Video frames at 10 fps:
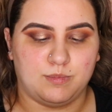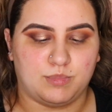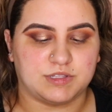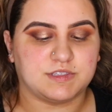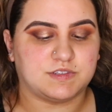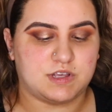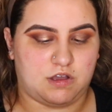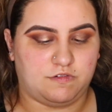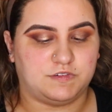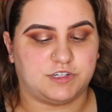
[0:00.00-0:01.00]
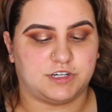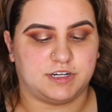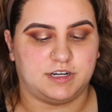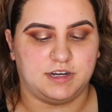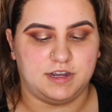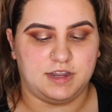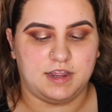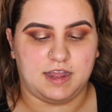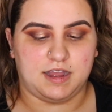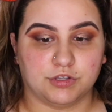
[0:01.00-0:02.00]
but softer.
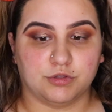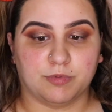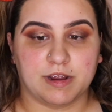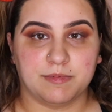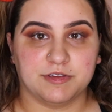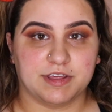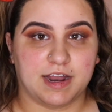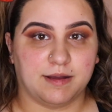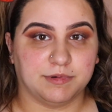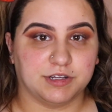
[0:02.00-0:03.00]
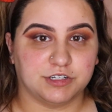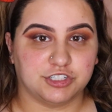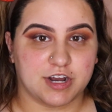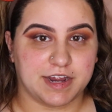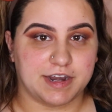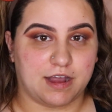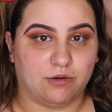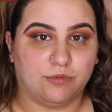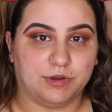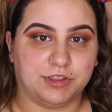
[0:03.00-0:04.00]
The primer that I'm going to try it
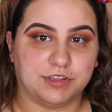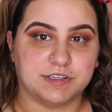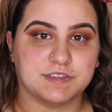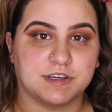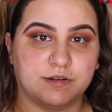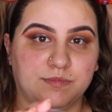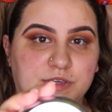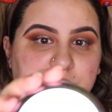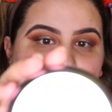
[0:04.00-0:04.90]
out with is going to be